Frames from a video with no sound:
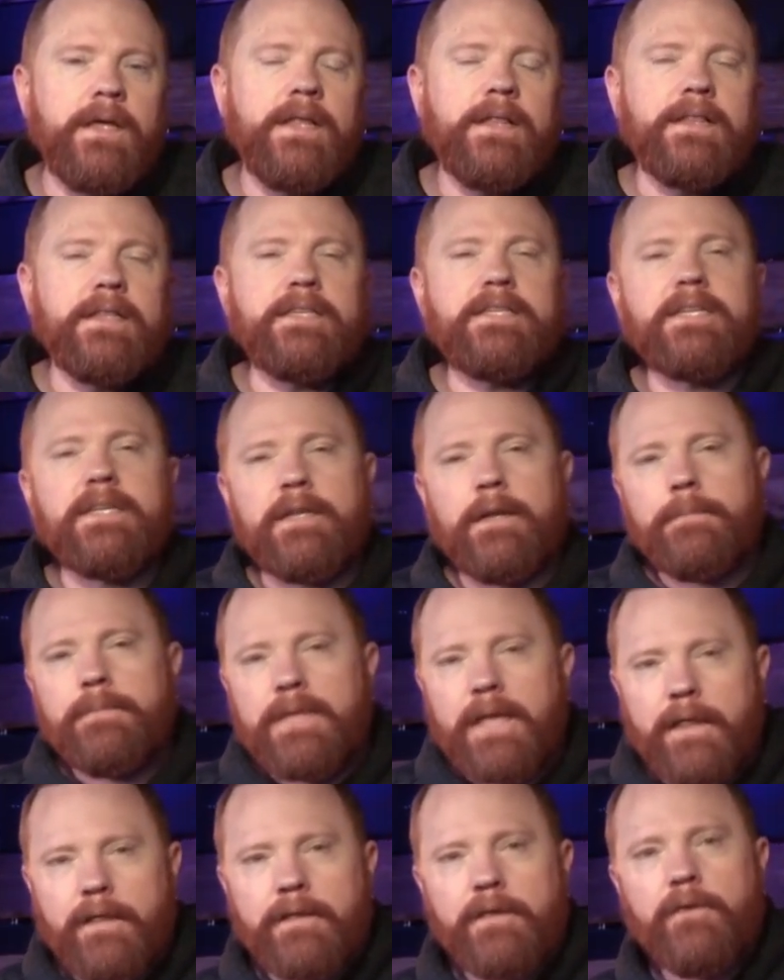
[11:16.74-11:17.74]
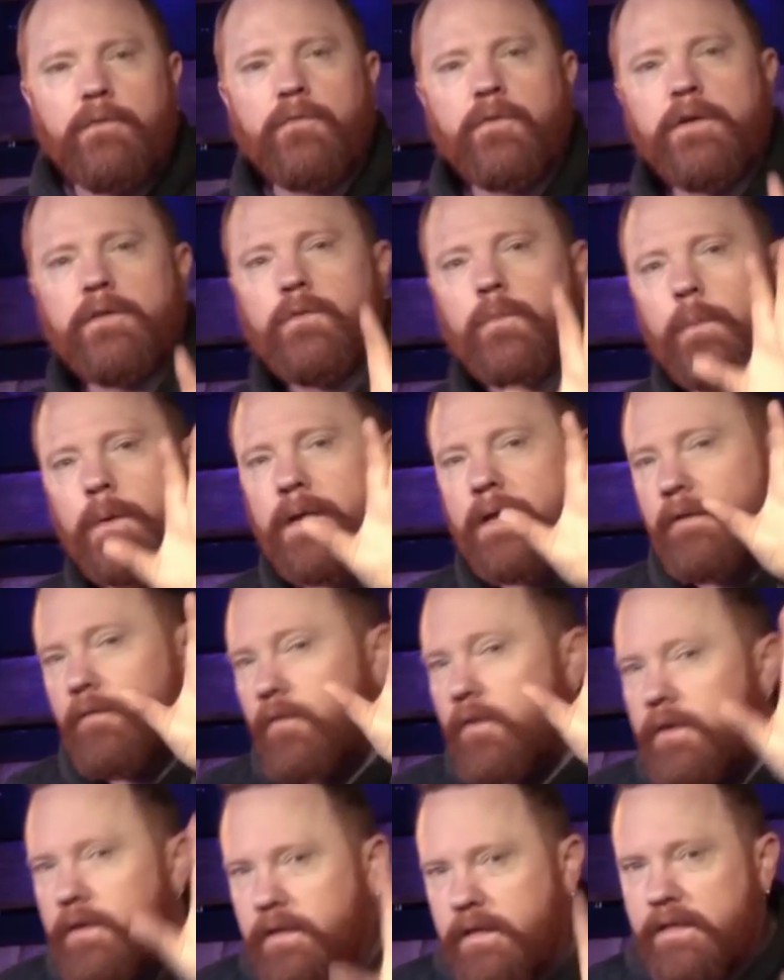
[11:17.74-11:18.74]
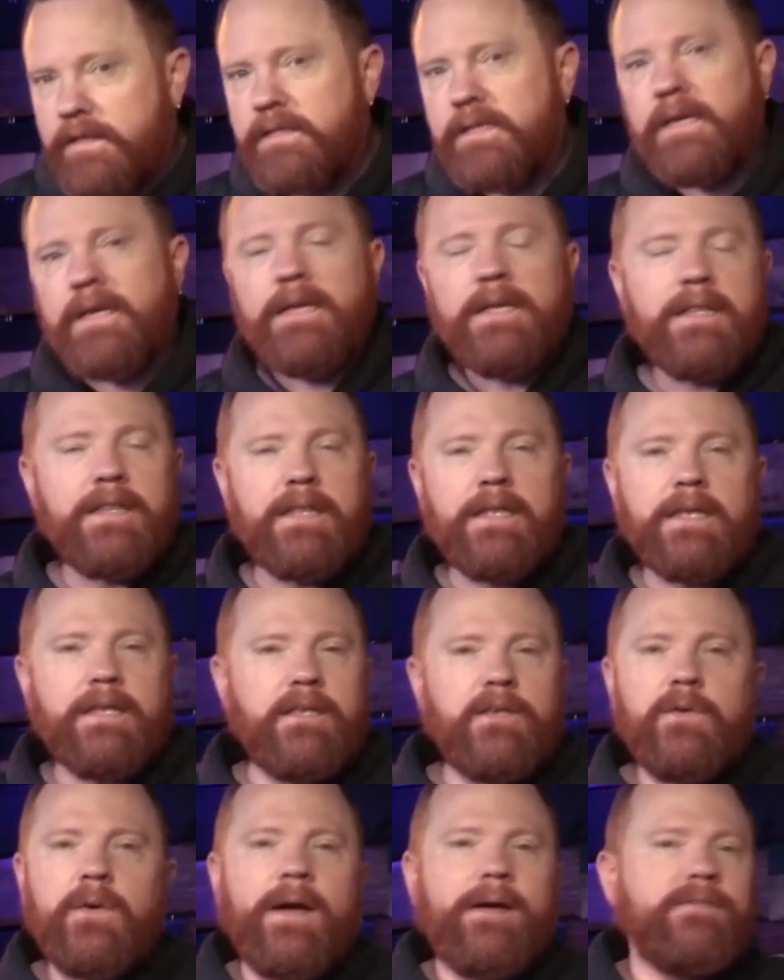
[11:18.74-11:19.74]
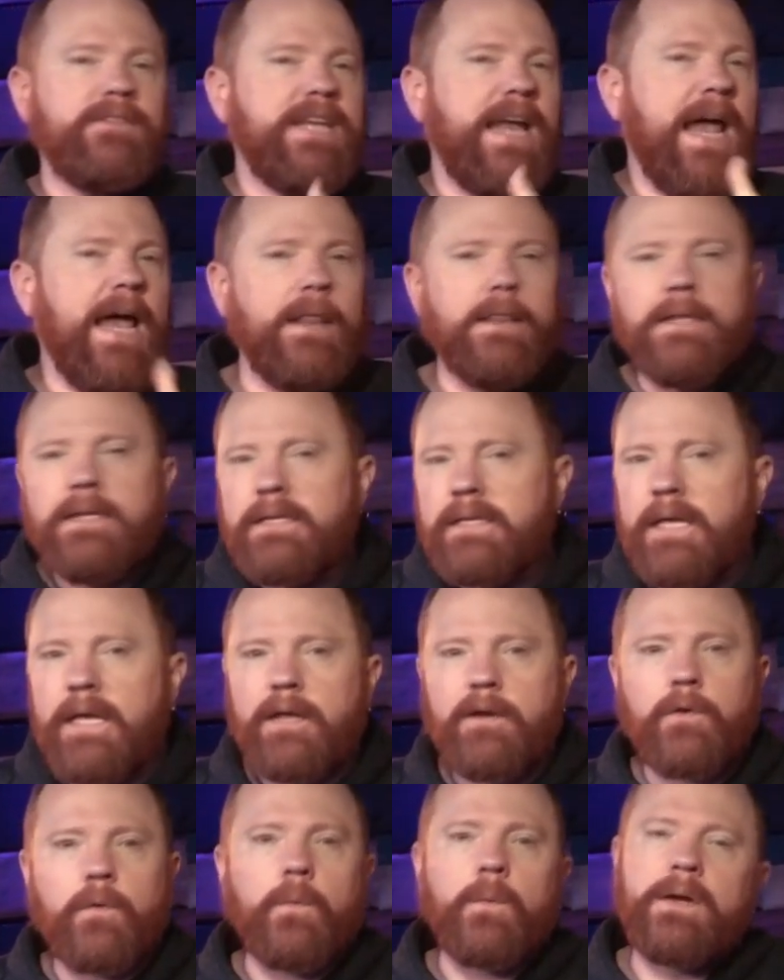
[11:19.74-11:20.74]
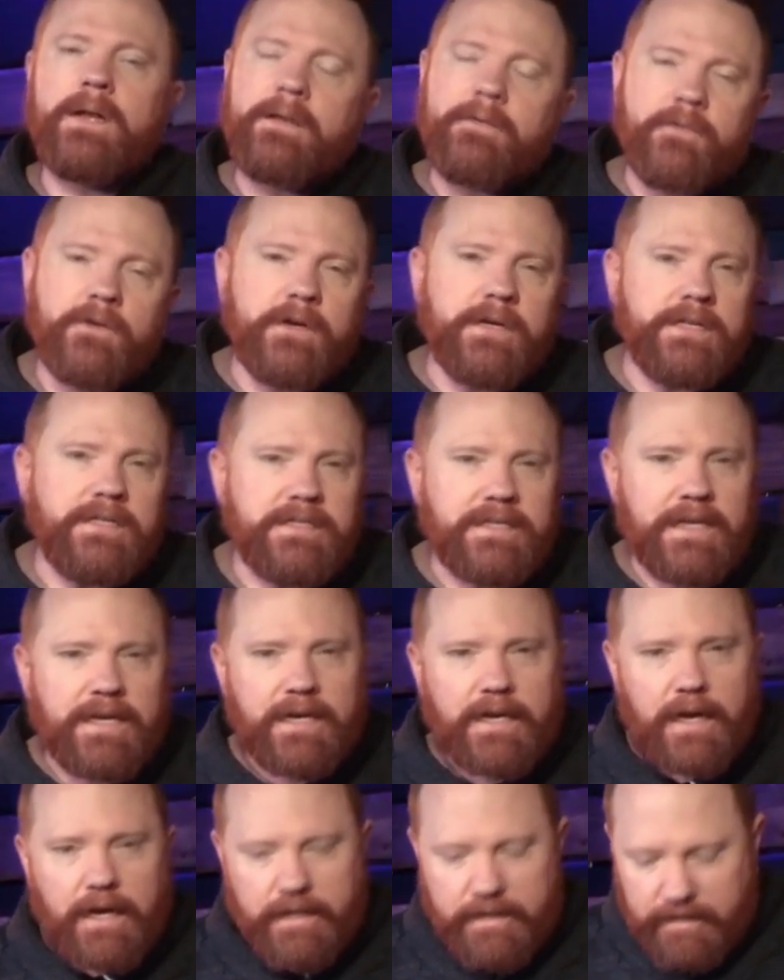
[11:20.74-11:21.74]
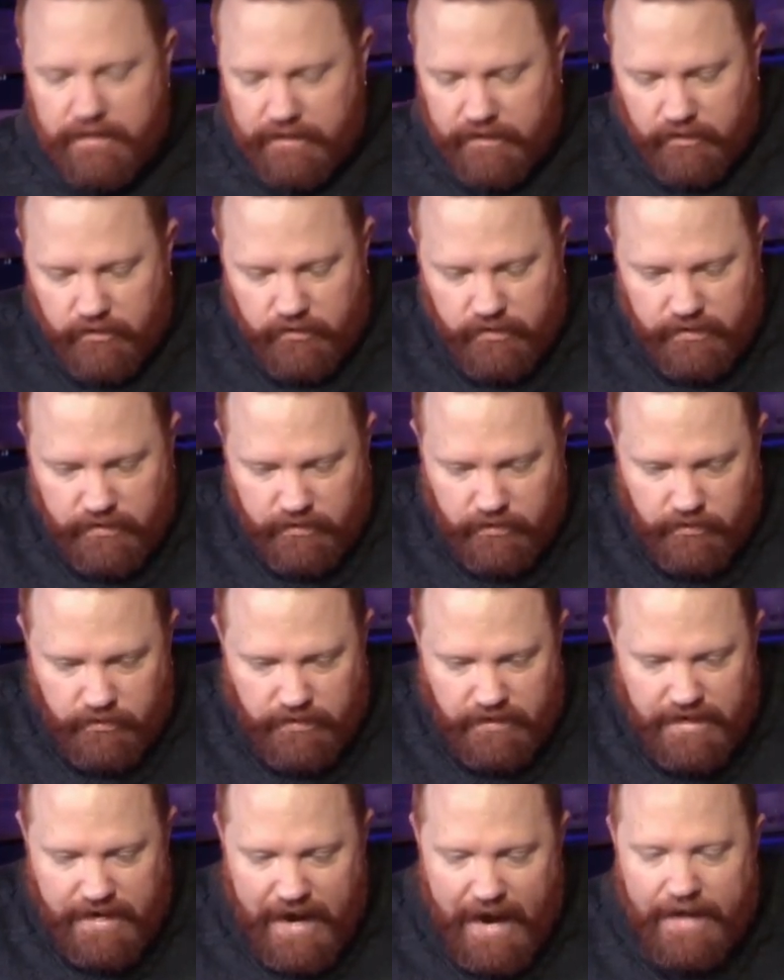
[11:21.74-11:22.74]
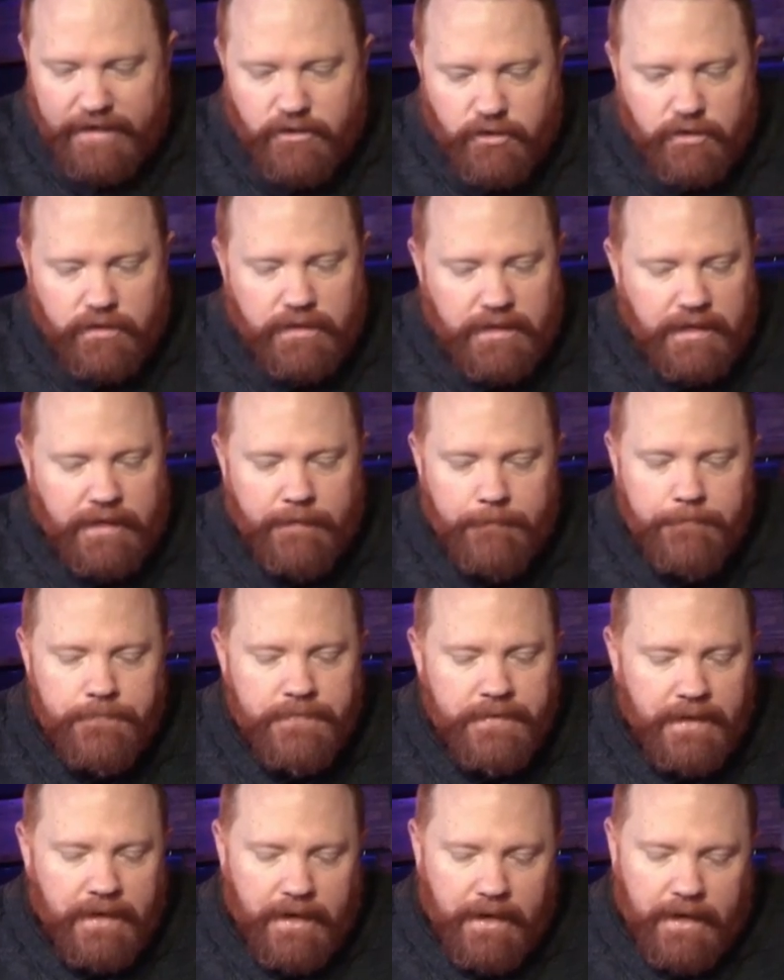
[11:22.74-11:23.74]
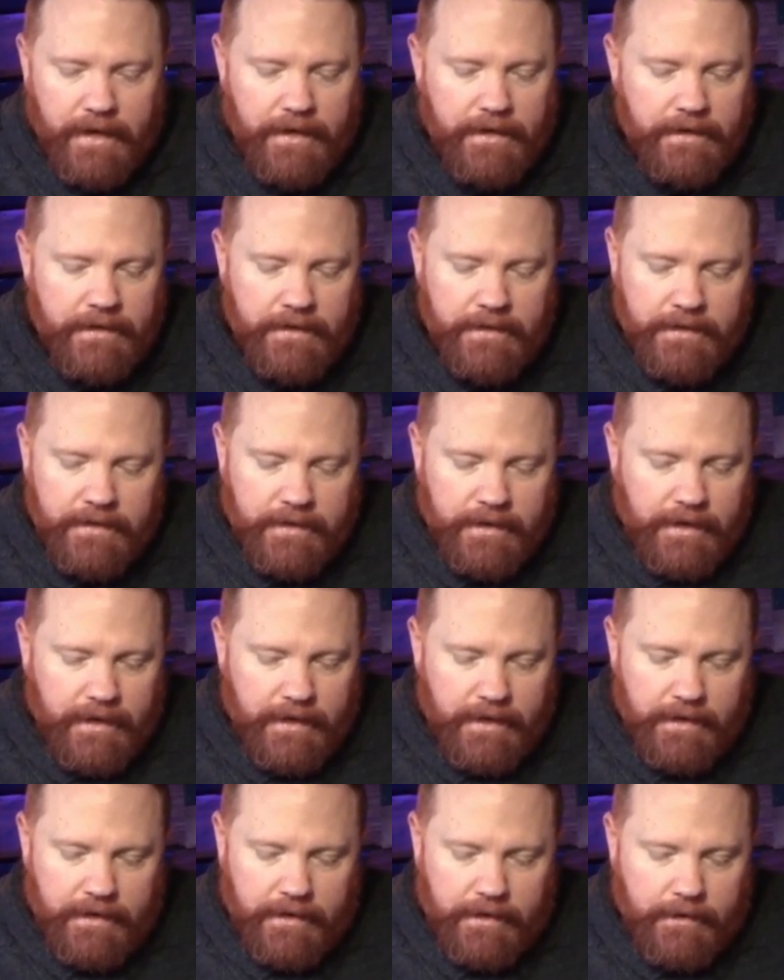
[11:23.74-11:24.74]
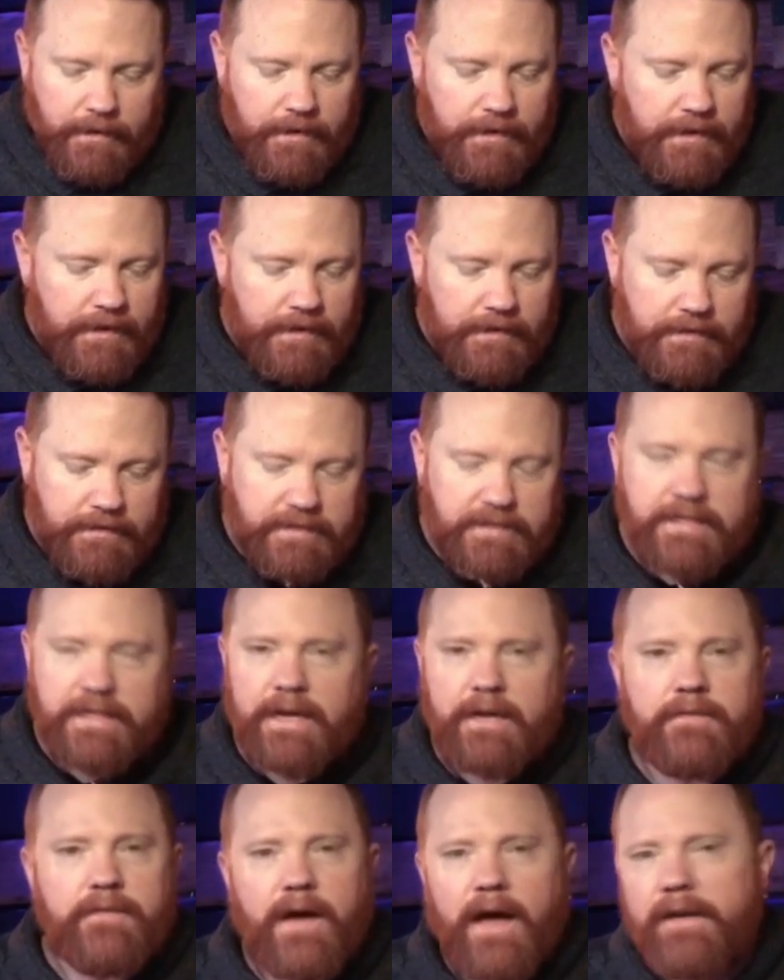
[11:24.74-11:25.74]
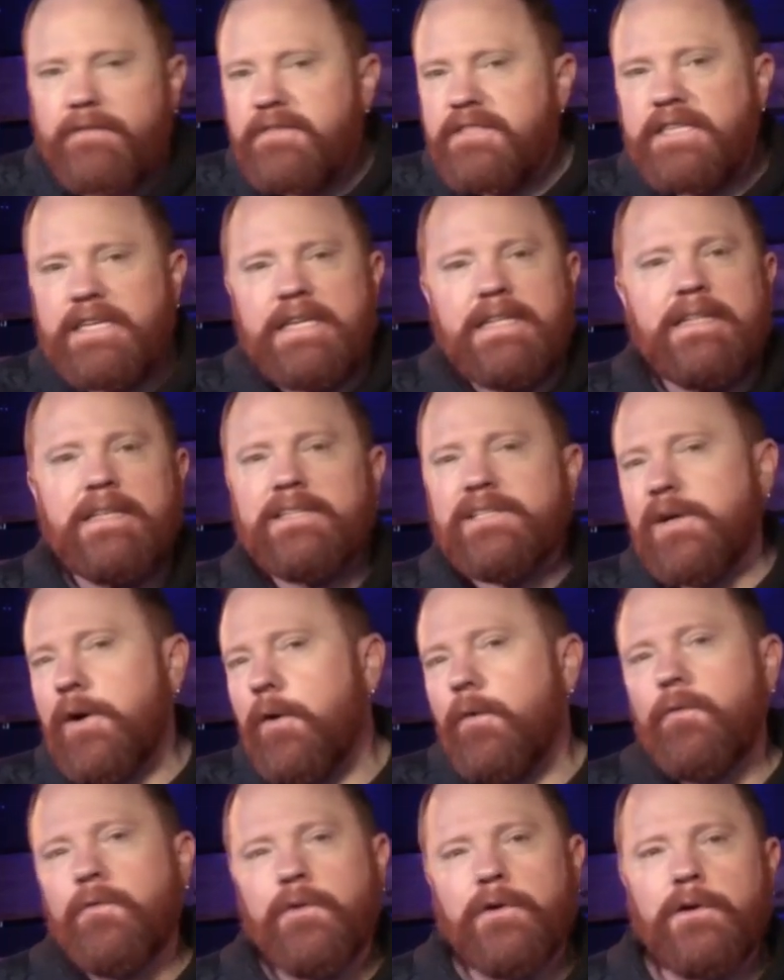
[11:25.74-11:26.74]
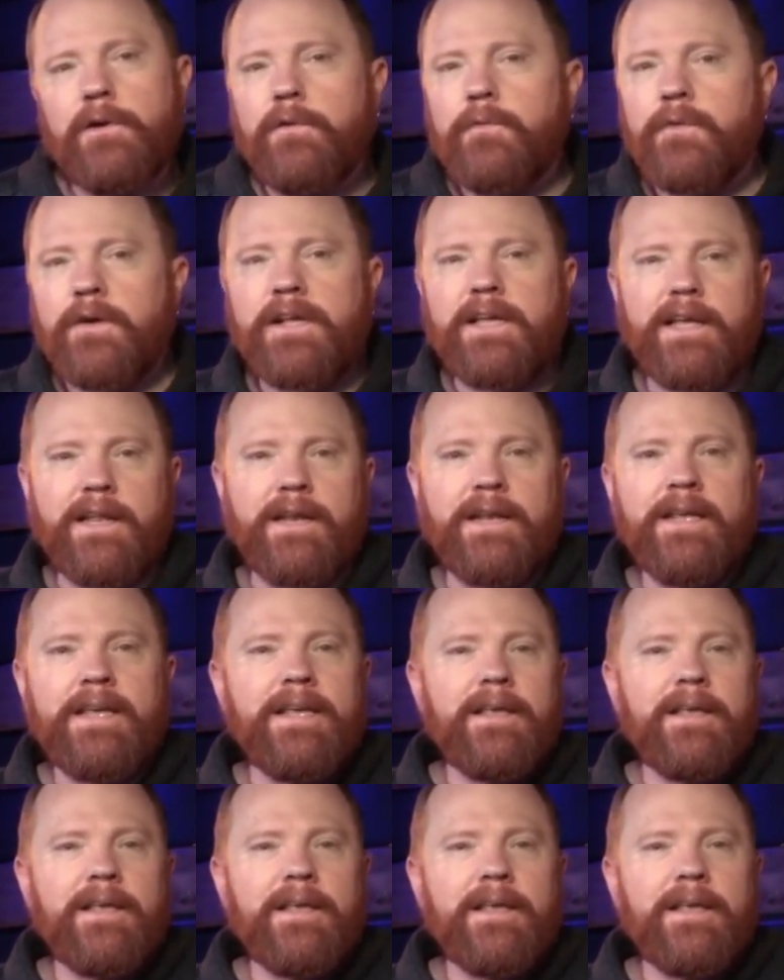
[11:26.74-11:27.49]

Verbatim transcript: Listen, I'm telling you, friends, whatever it is that you have talent in, or whatever it is that God, that you're naturally, listen, I've seen this over and over again.